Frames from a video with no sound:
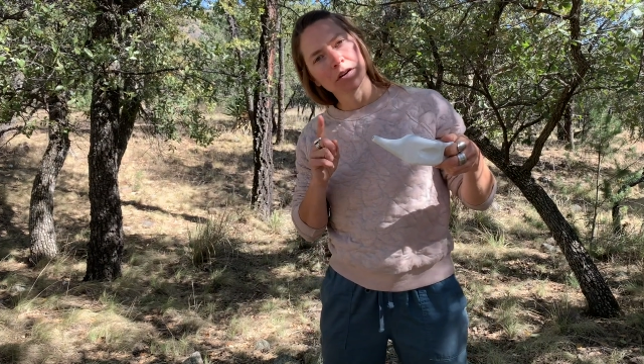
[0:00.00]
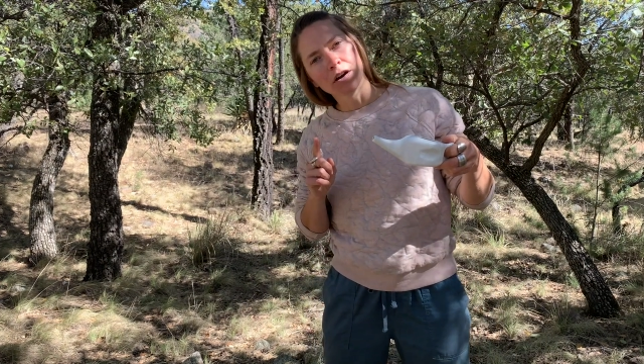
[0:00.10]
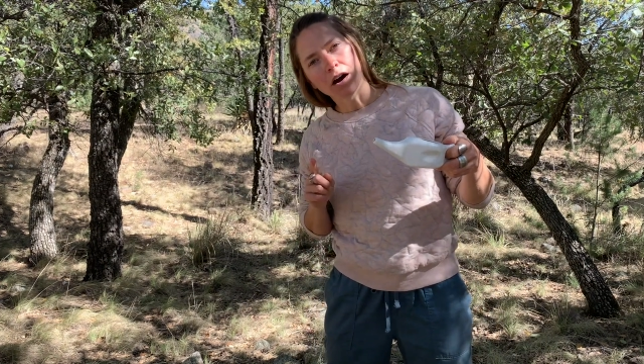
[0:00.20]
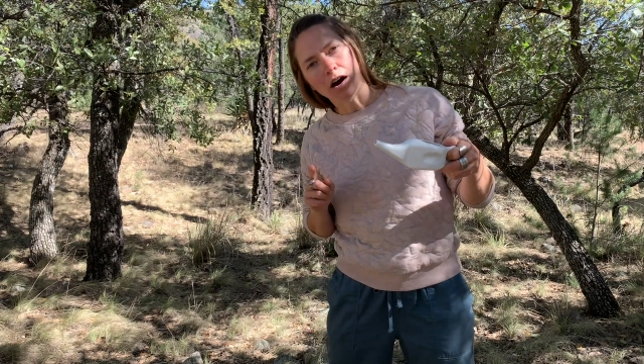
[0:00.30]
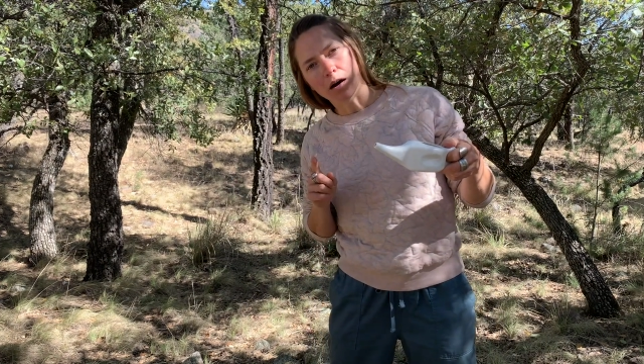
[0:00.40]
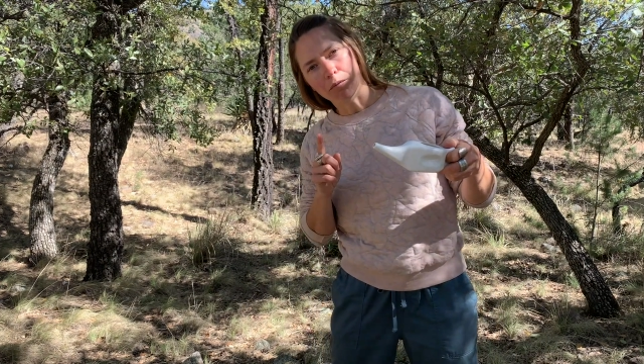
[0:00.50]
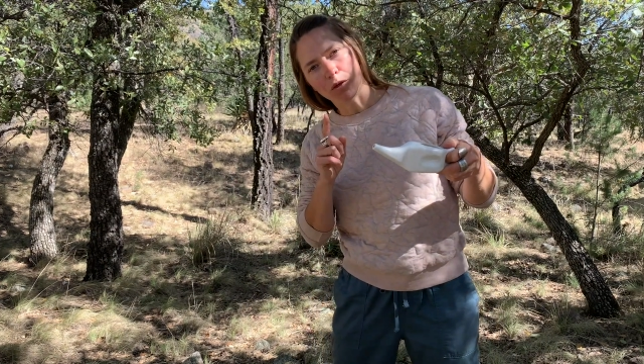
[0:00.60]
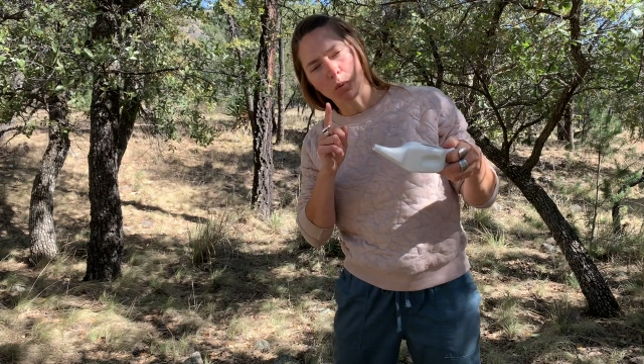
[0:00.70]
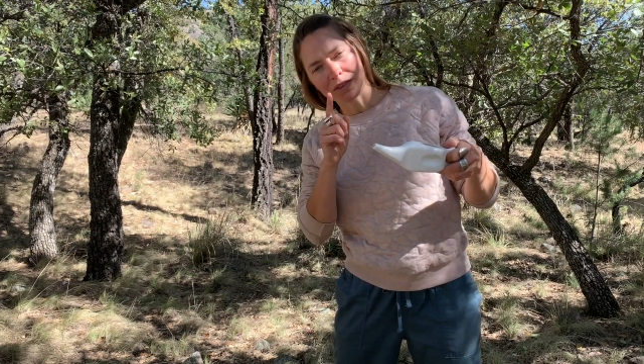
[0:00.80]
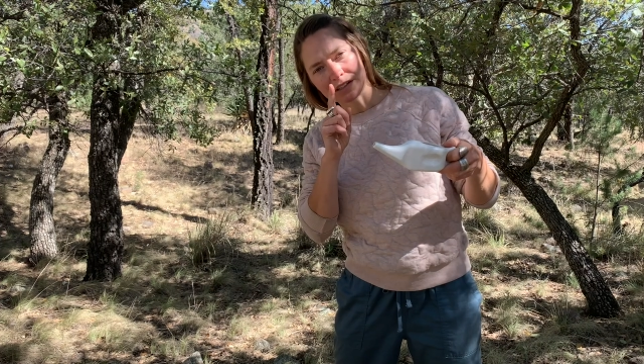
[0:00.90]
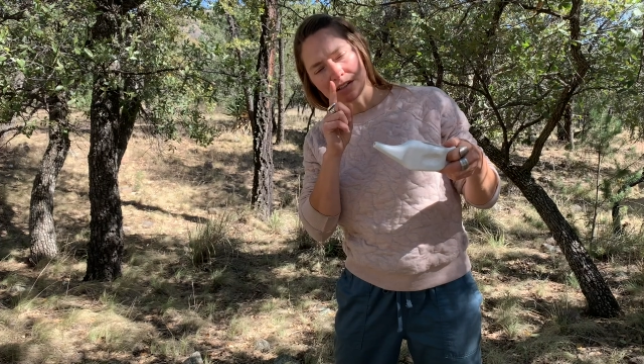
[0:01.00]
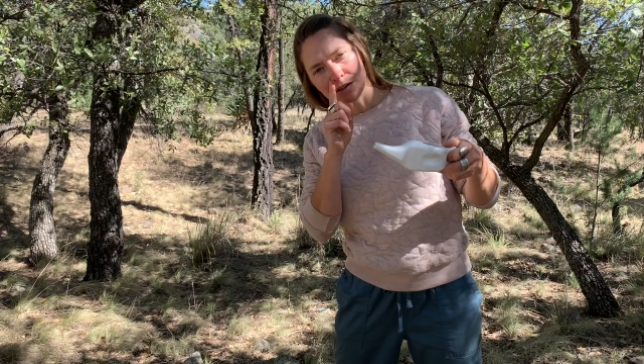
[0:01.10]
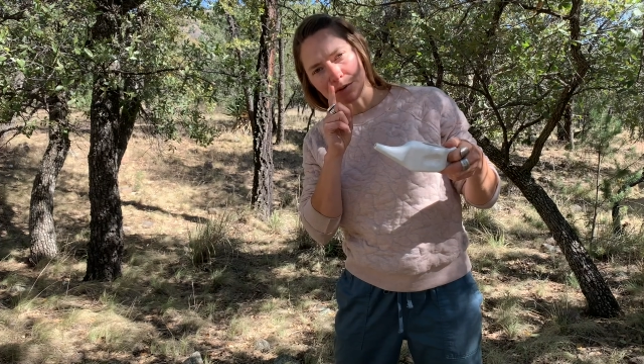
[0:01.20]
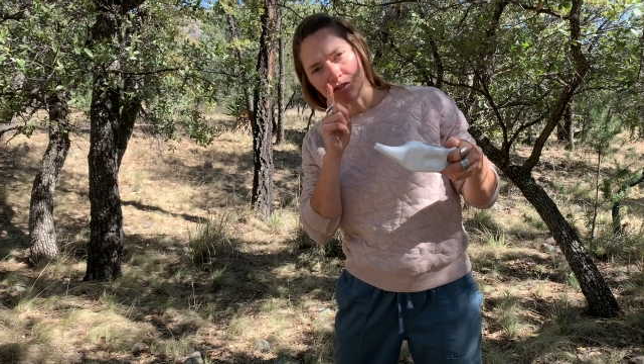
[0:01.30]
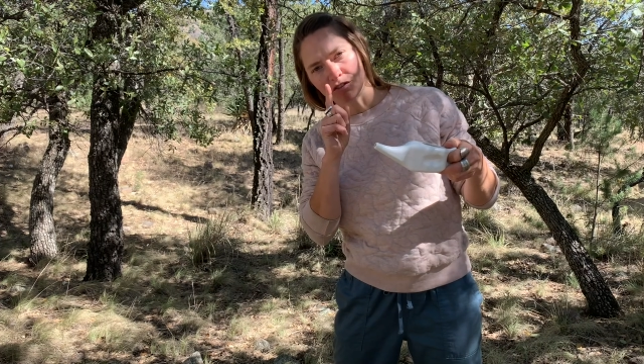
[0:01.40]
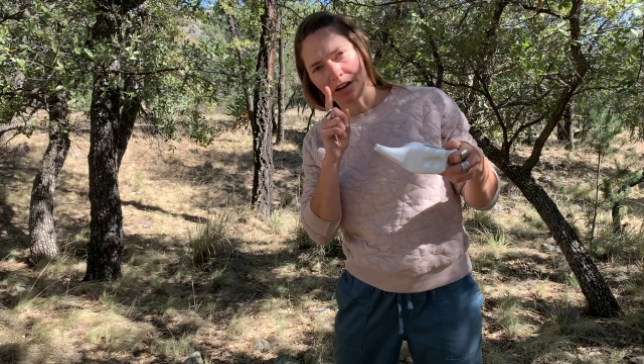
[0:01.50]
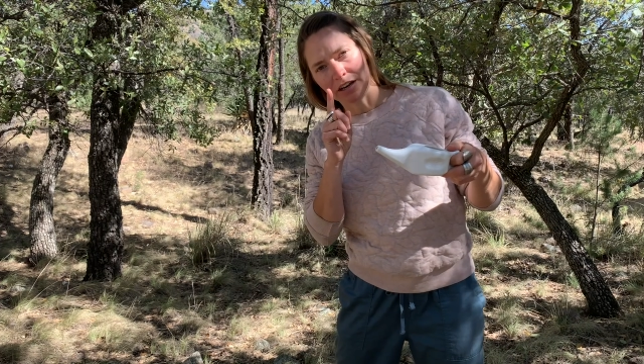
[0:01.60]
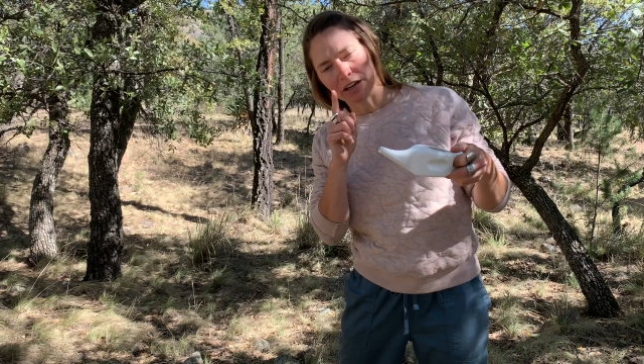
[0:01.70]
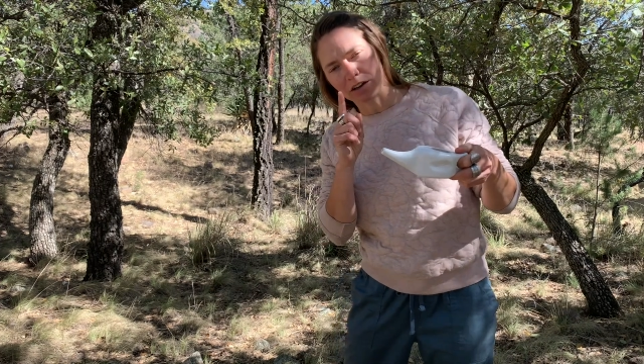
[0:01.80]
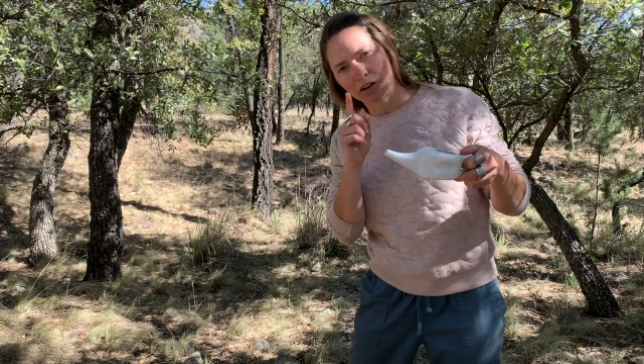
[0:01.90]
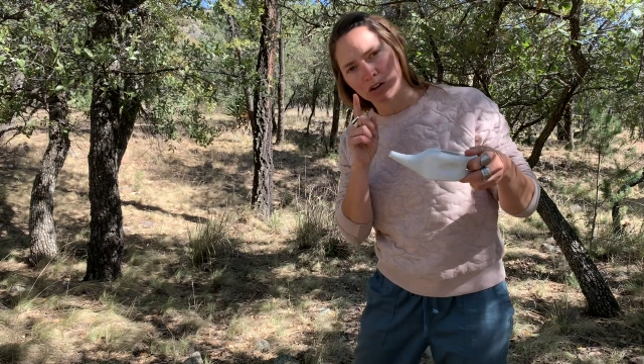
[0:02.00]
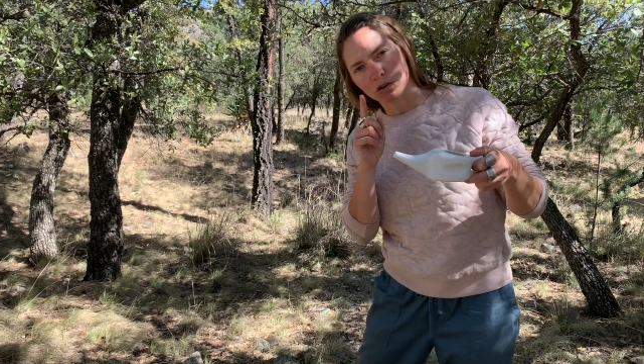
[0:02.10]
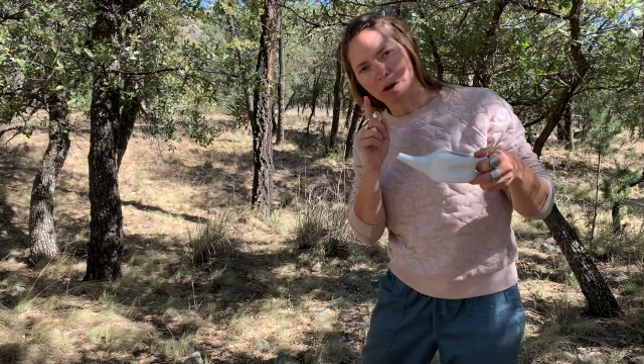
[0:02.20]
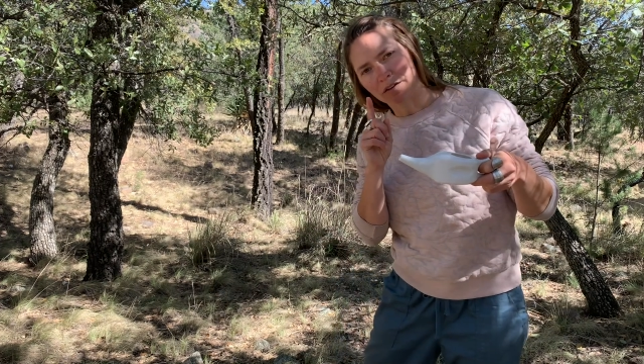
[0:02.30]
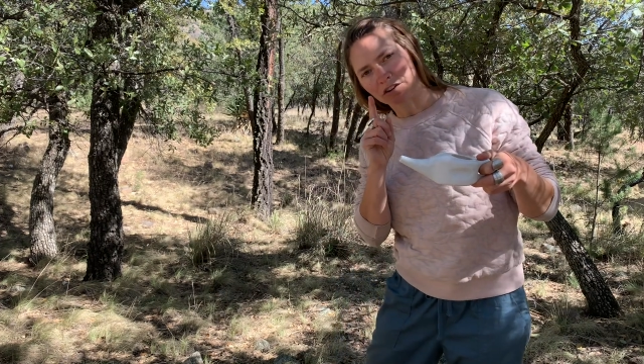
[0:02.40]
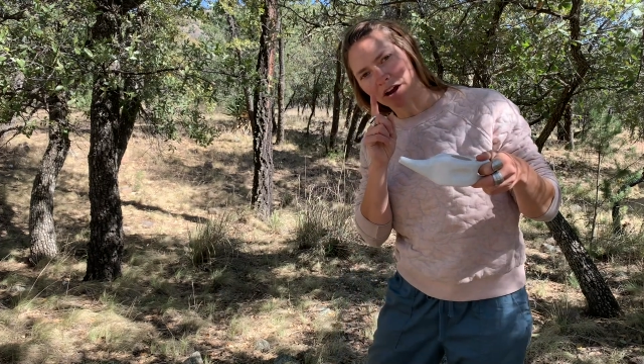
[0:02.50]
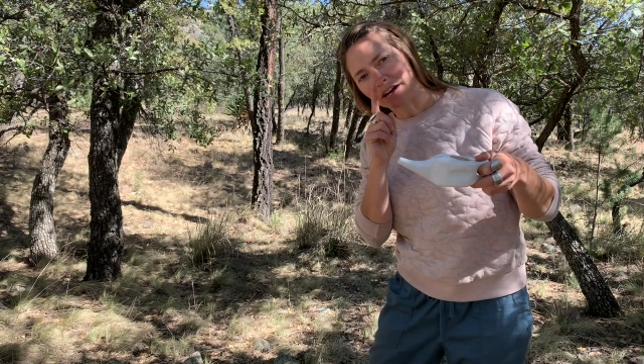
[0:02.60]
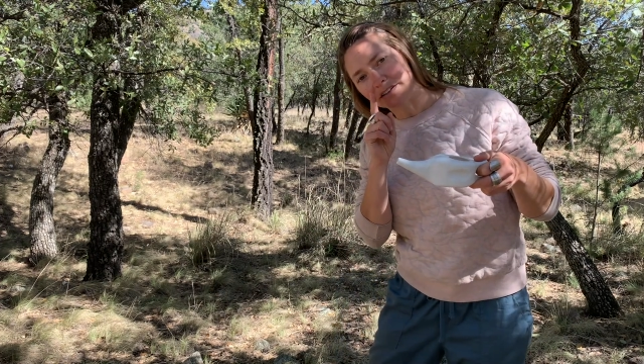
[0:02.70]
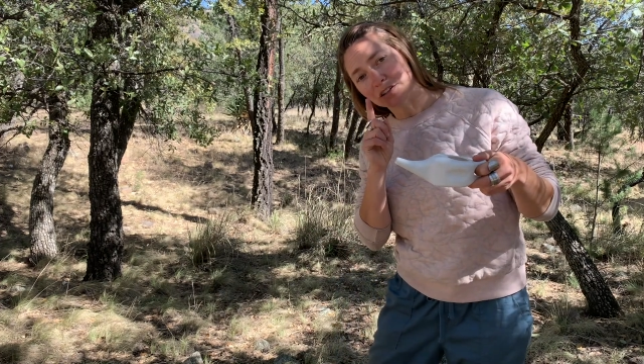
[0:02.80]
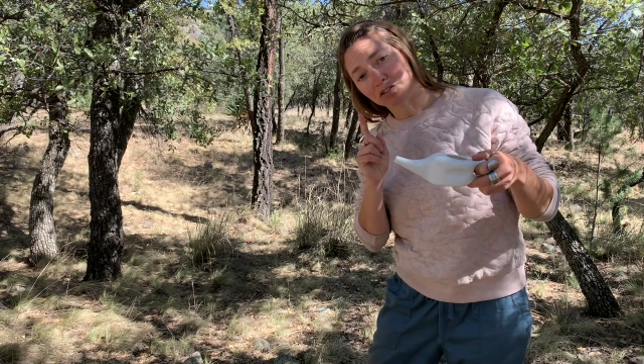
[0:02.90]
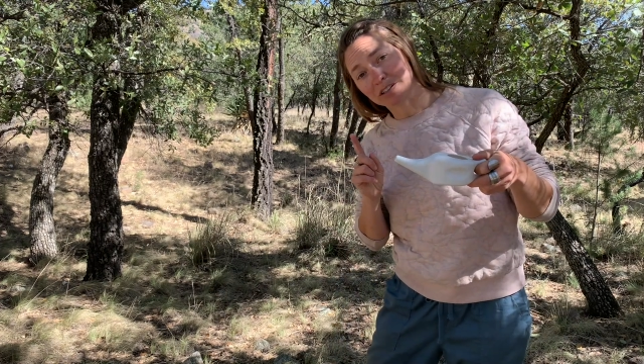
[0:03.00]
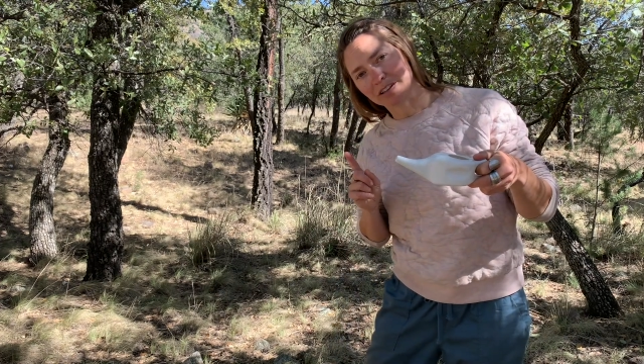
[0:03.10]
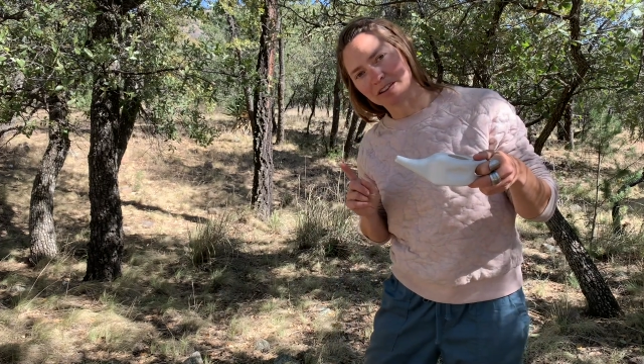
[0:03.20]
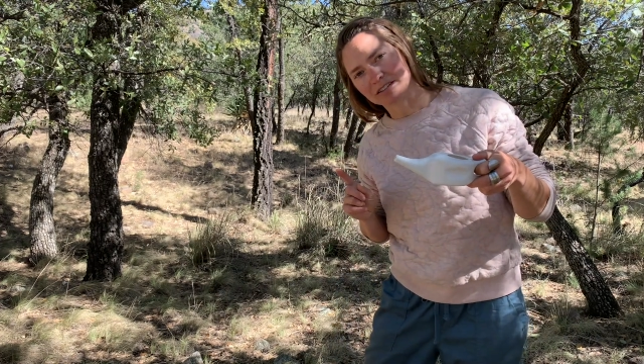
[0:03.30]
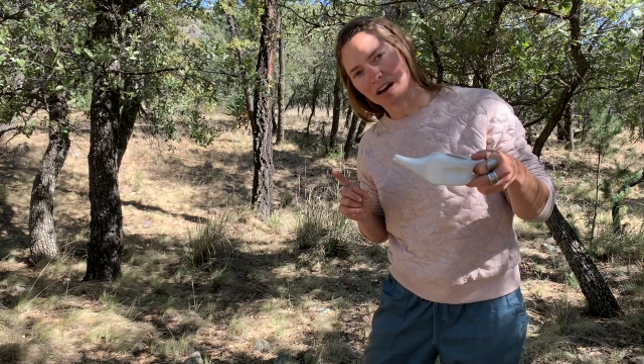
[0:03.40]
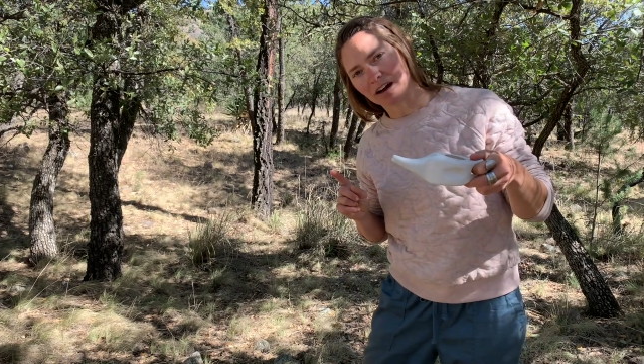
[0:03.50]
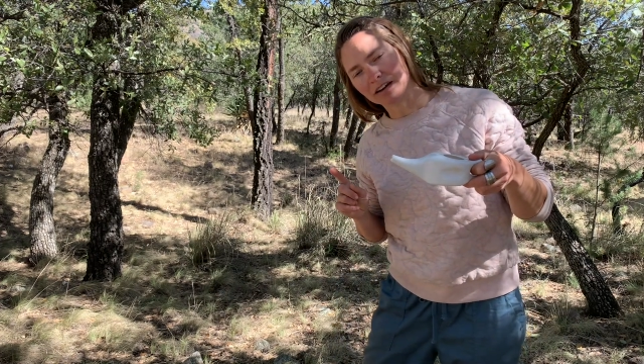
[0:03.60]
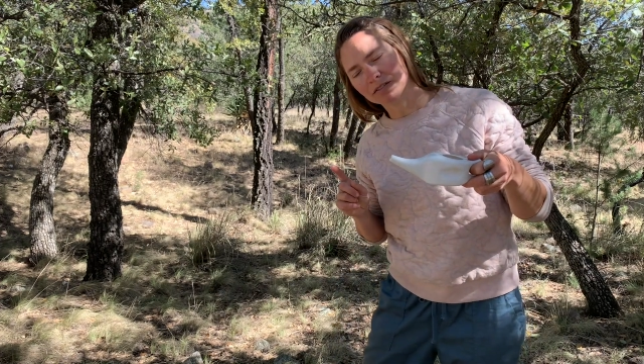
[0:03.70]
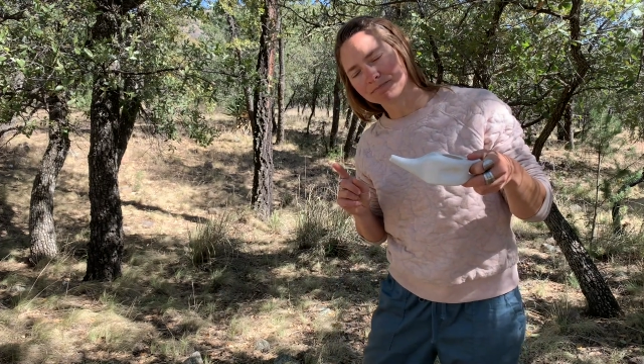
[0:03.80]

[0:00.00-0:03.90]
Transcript: The one that's going to be draining, you have your head tilted to the side.